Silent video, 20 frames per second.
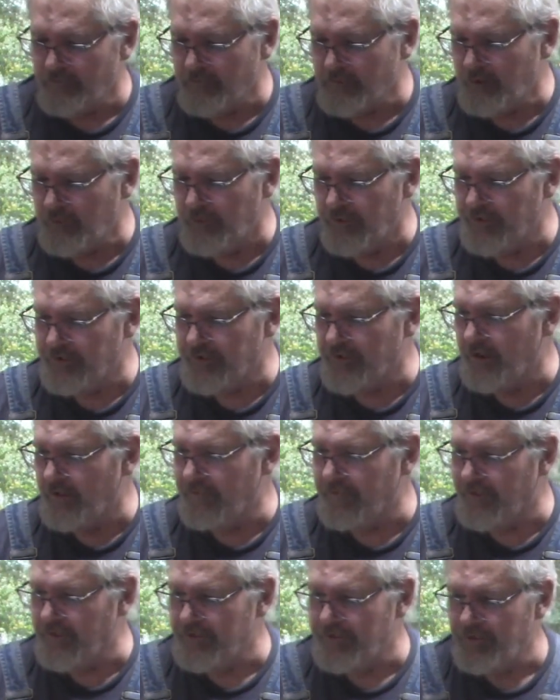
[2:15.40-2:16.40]
with
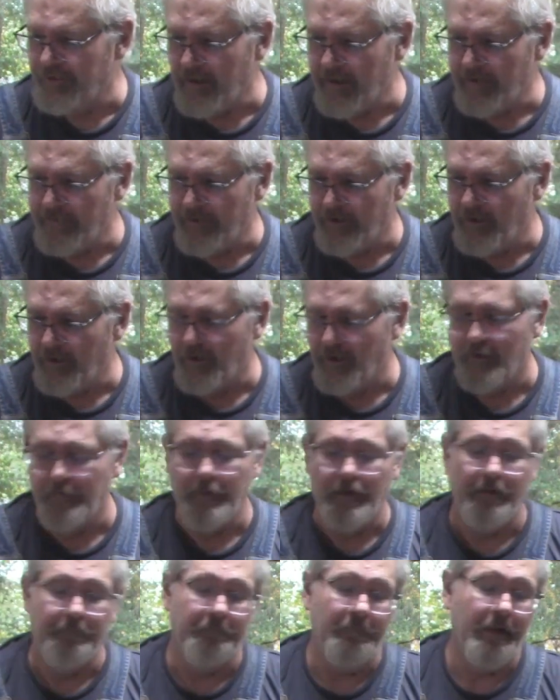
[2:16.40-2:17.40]
stuff that you have at home
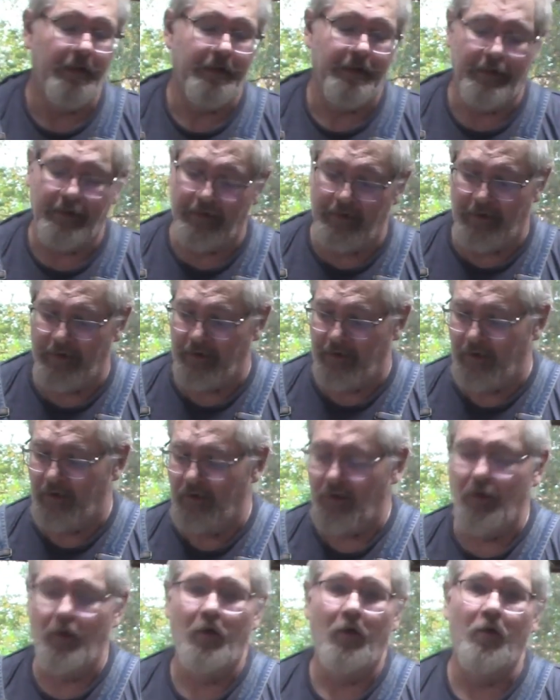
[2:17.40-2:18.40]
and make it
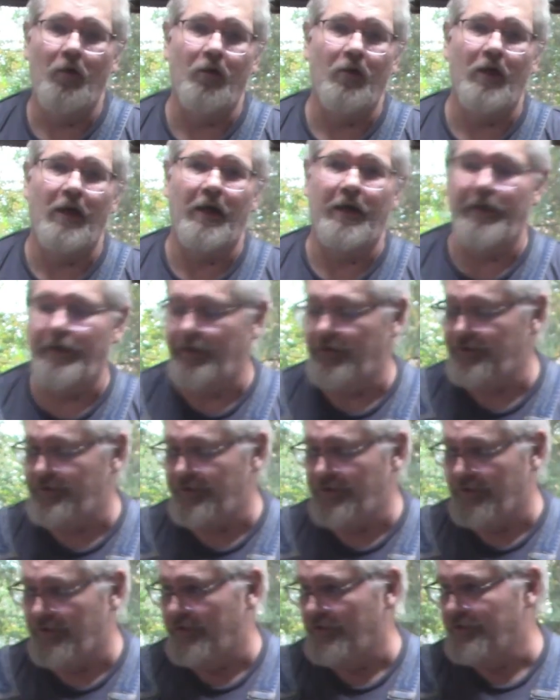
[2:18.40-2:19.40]
a whole lot
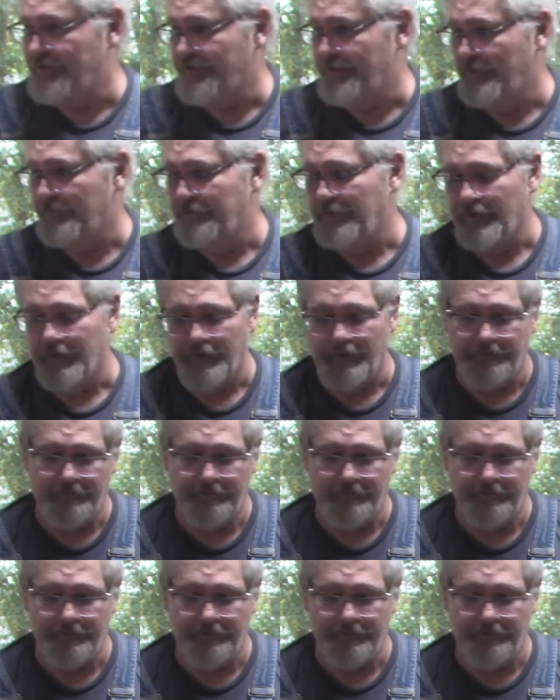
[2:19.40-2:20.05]
easier and simpler.